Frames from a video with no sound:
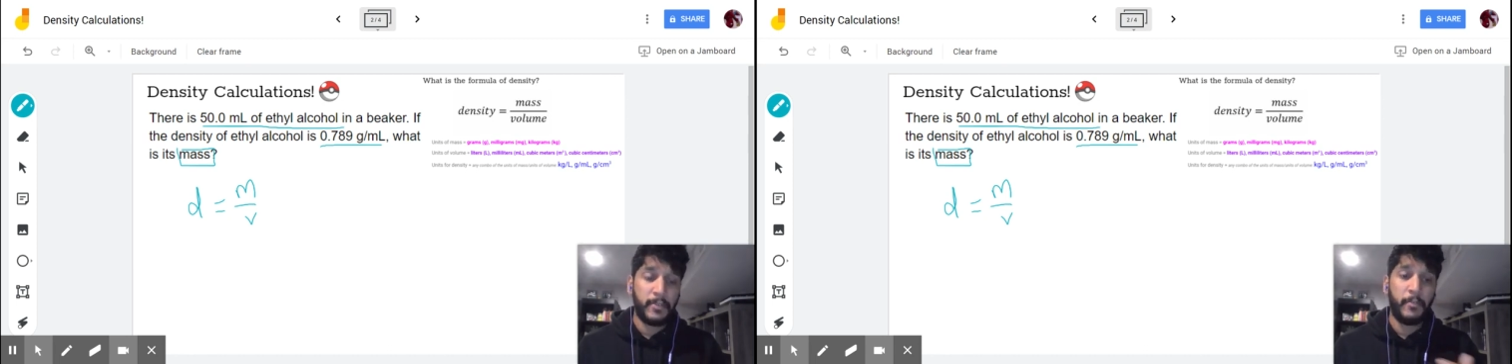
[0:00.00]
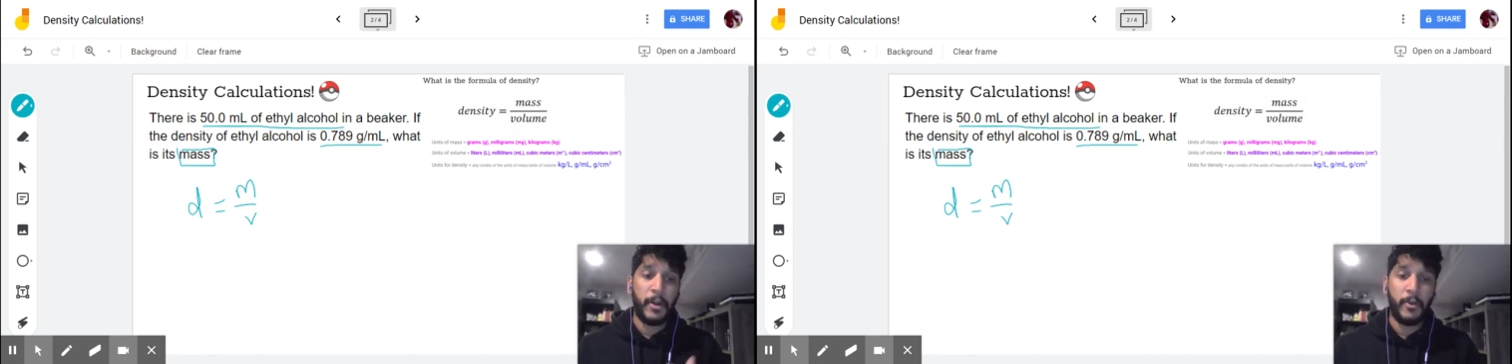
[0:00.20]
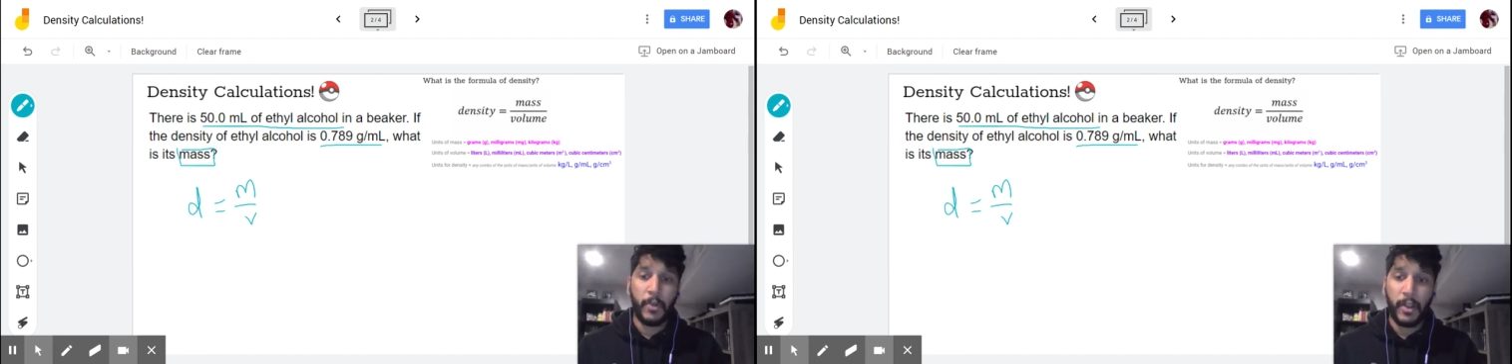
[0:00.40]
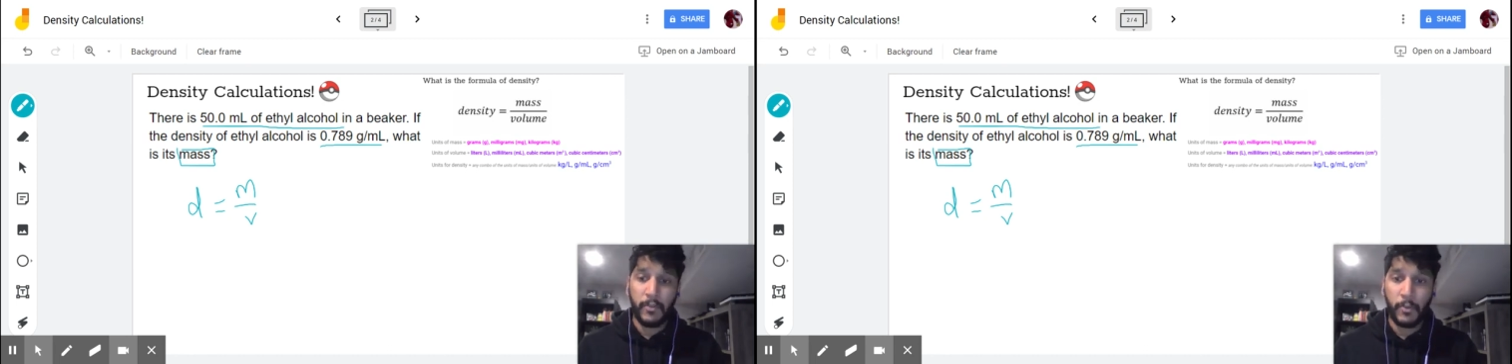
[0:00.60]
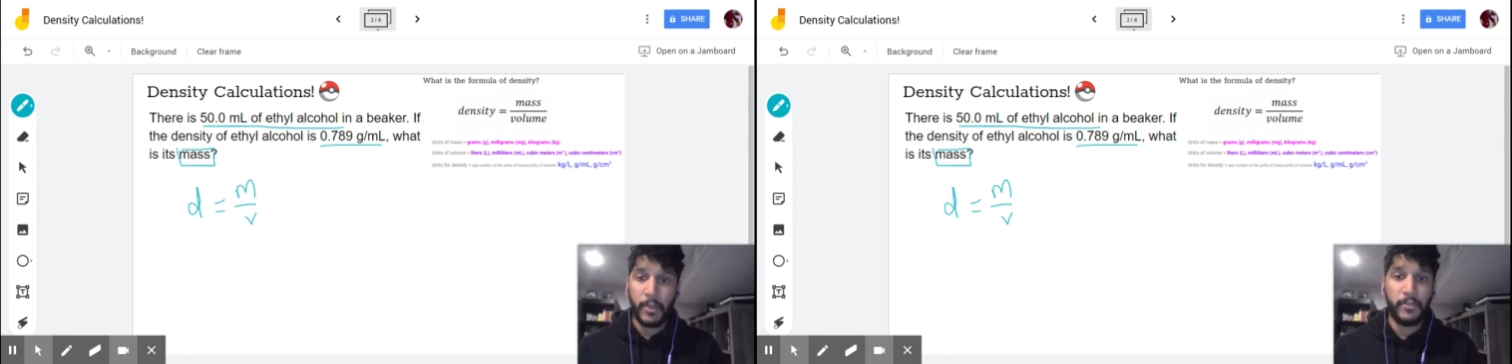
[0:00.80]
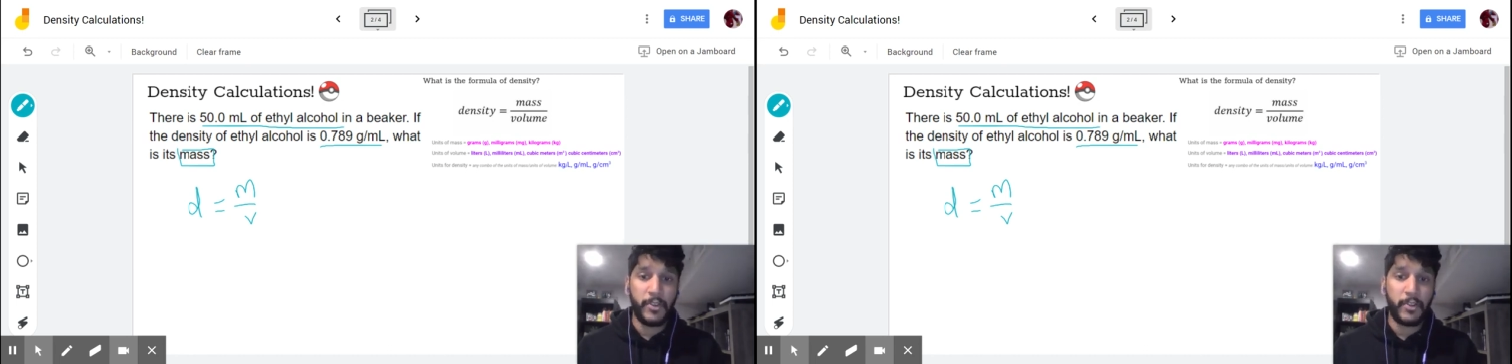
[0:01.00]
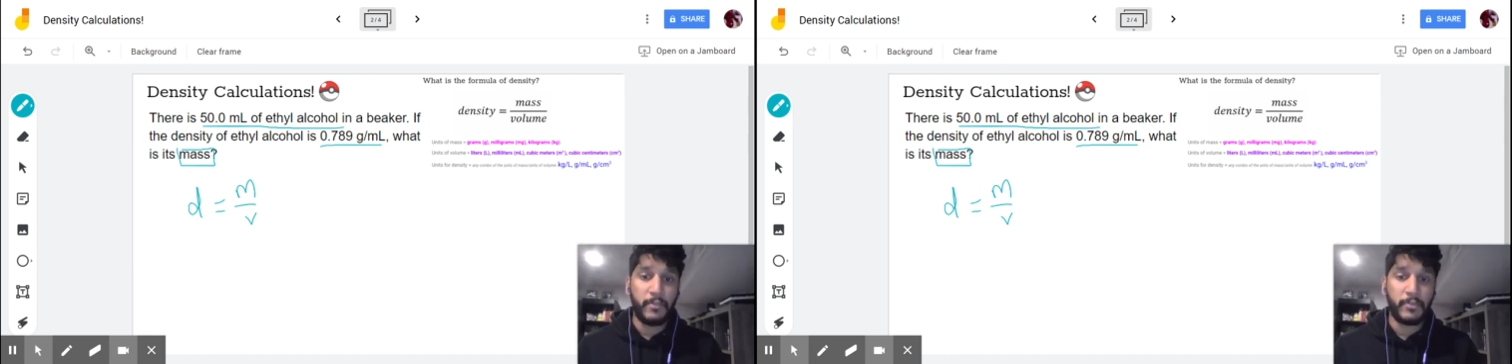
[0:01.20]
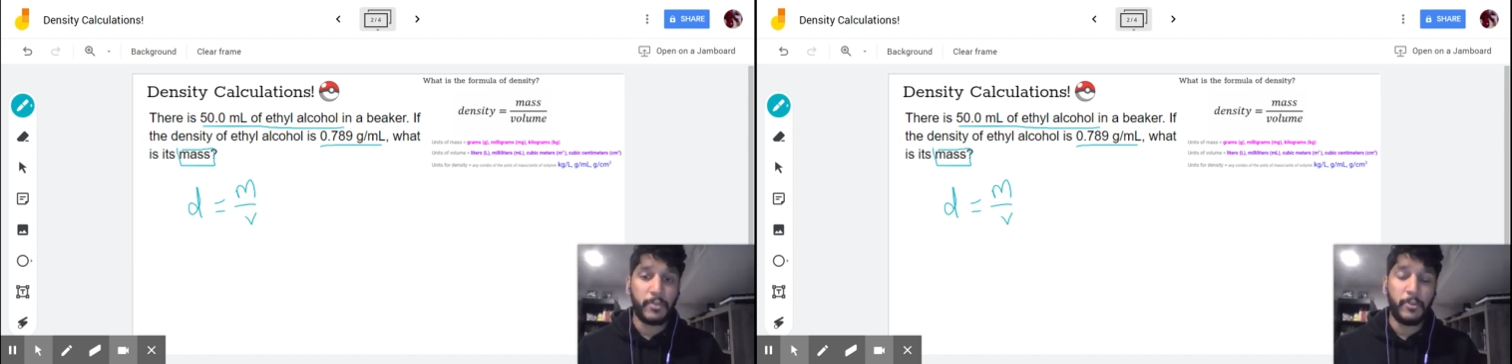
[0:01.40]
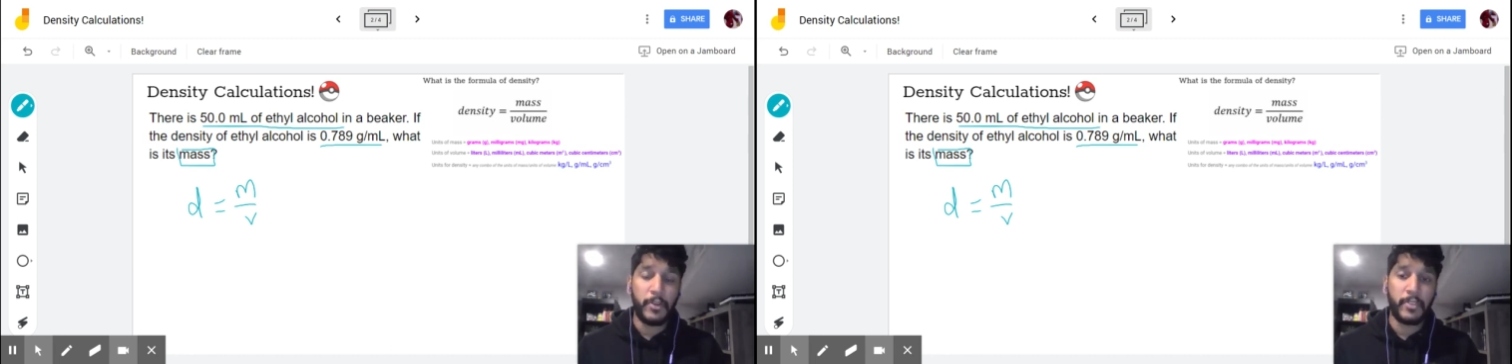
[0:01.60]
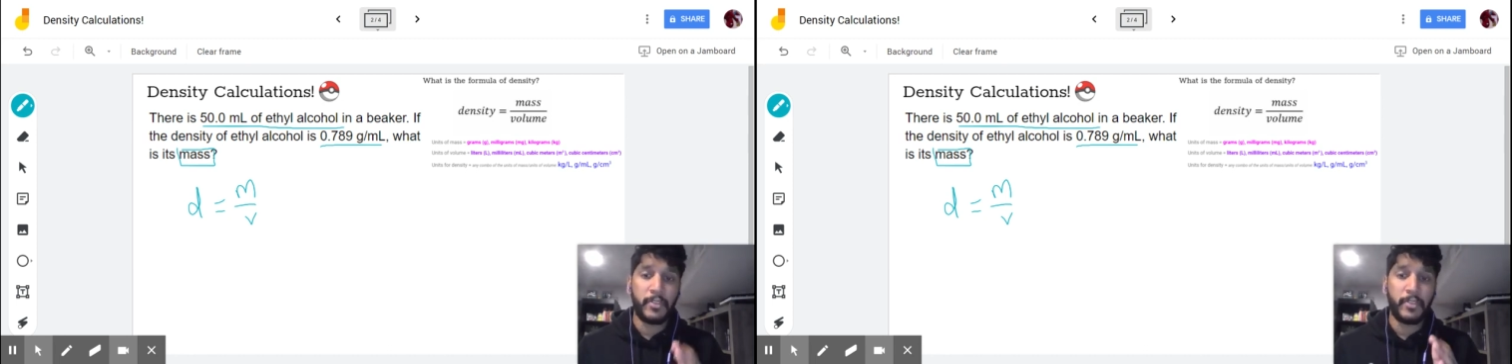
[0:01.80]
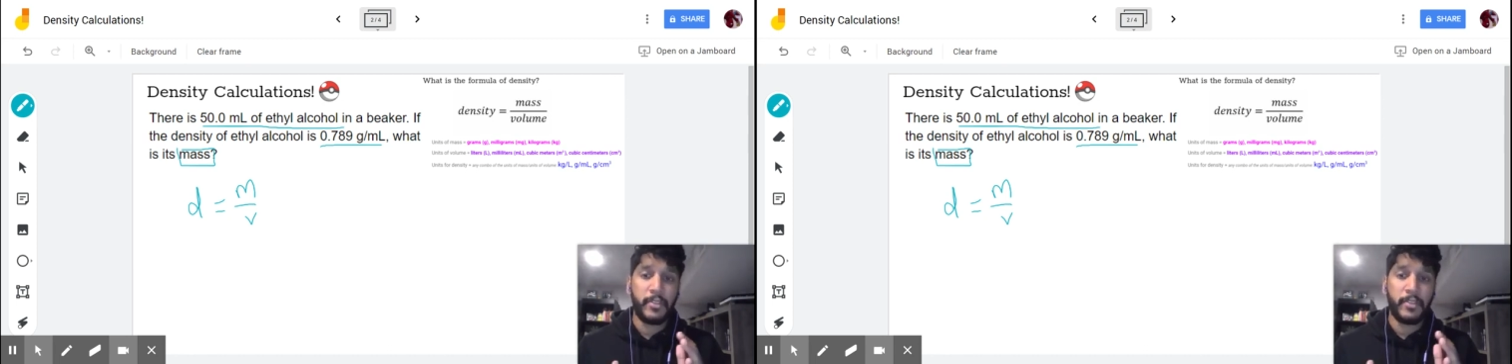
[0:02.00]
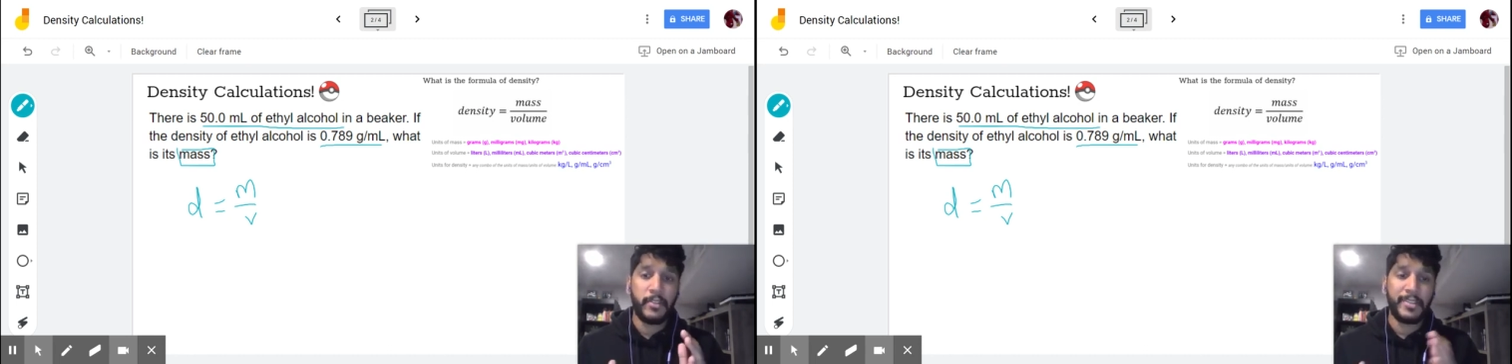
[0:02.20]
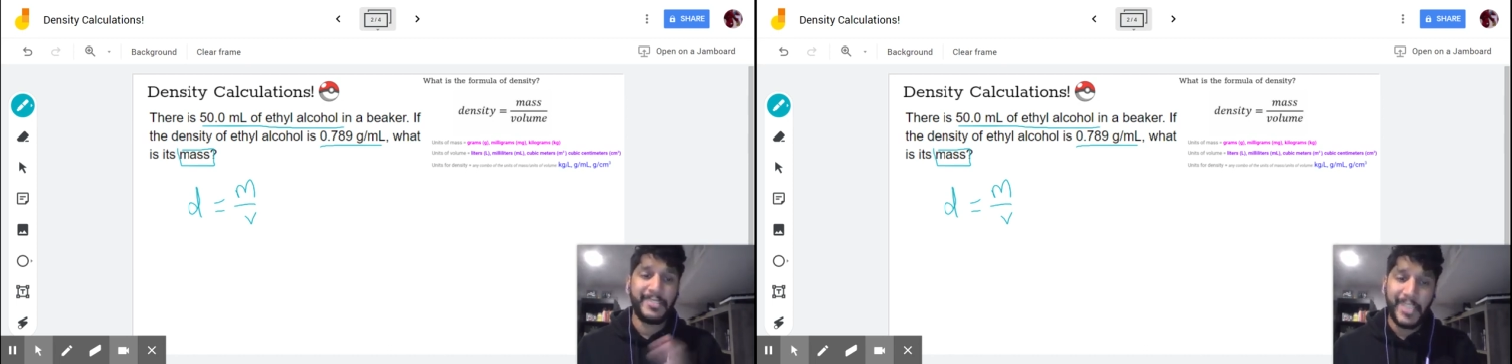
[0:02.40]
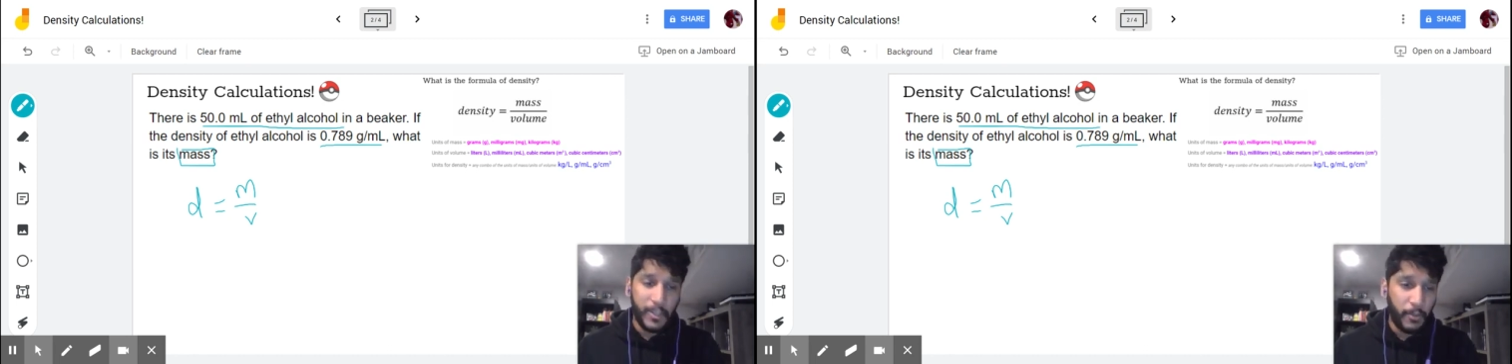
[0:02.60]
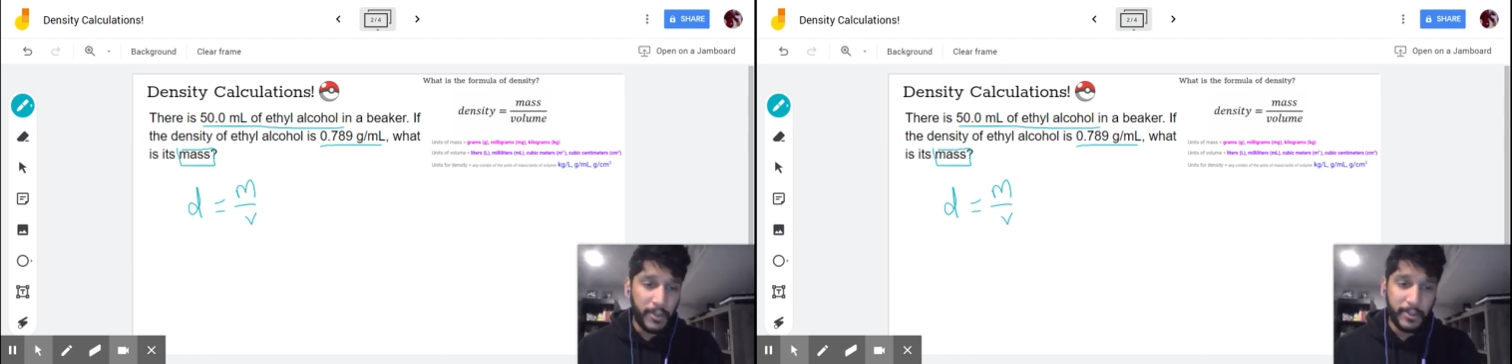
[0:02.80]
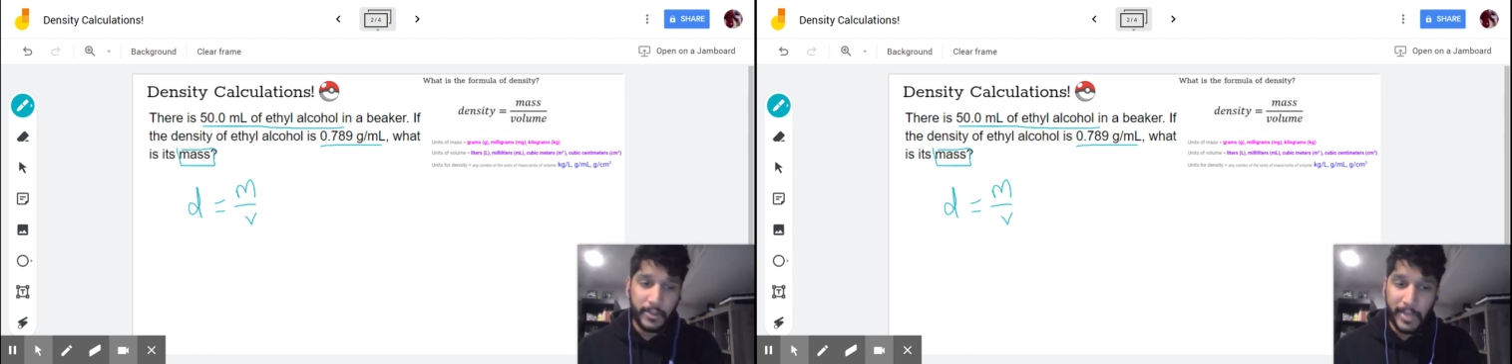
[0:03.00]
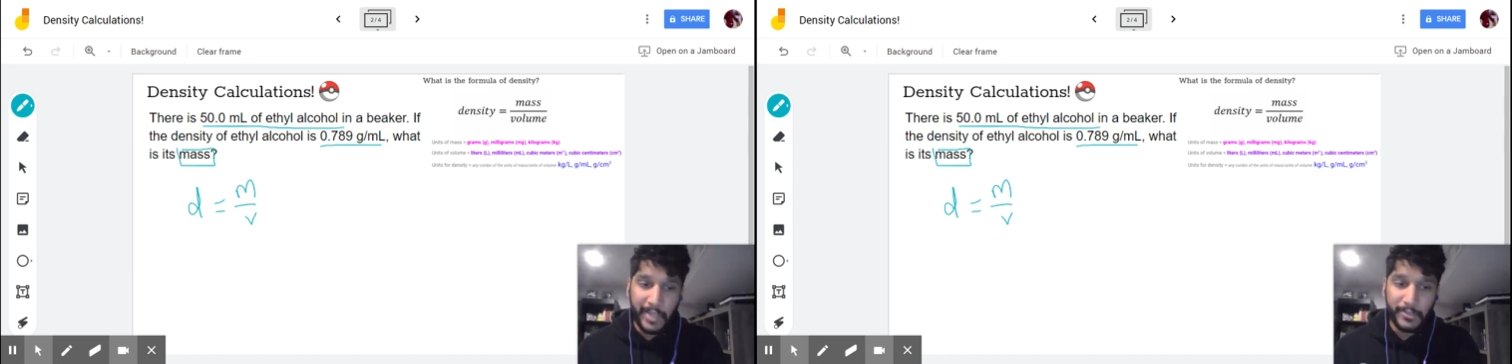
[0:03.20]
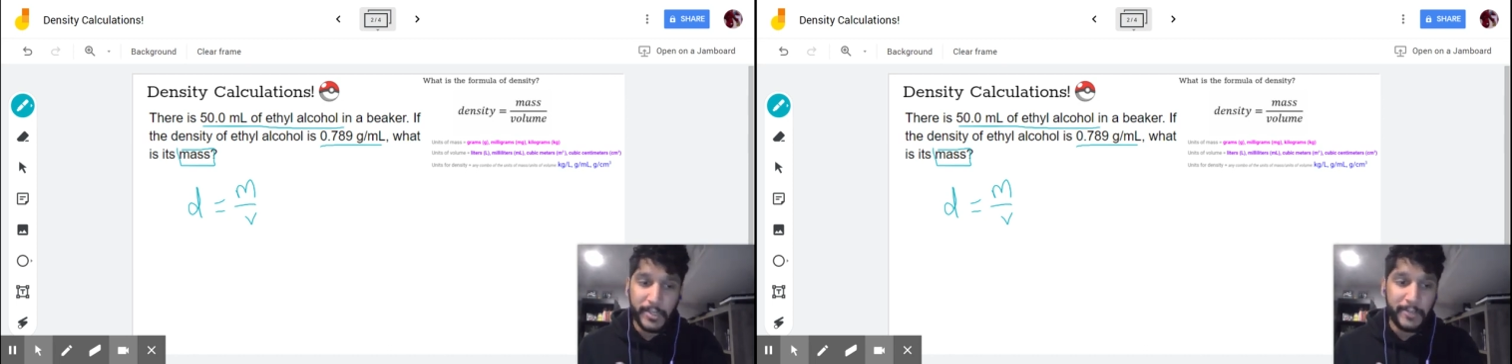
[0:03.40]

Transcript: but whatever way you feel comfortable with, because either way you're going to have to